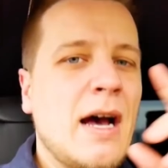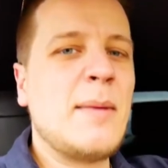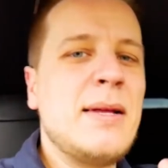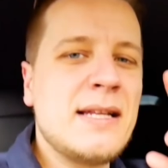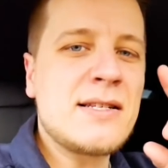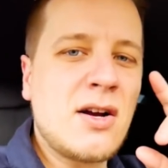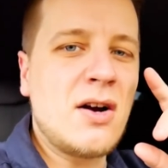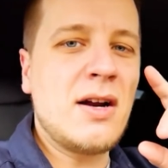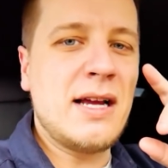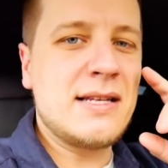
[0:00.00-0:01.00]
I mean, this
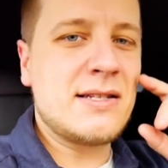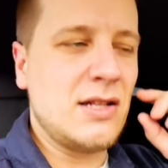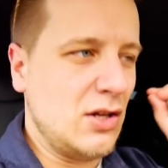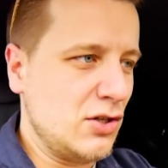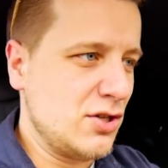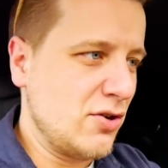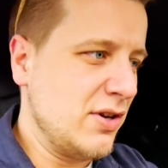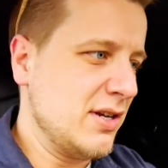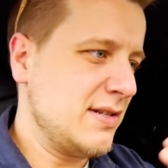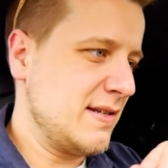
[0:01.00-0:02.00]
car is
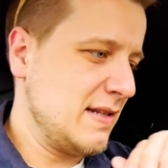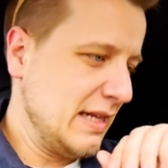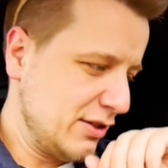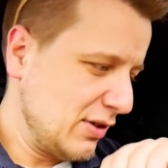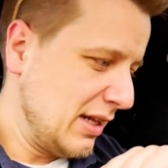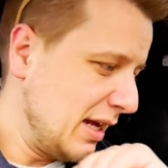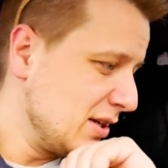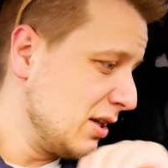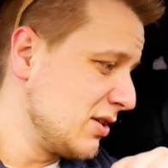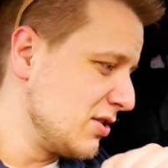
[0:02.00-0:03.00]
luxurious, literally,
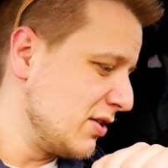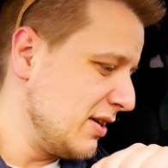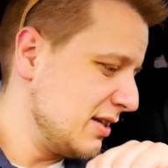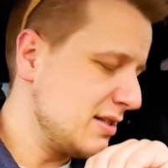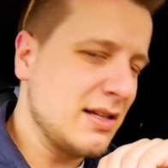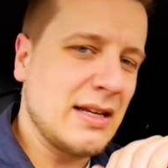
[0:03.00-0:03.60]
like luxurious.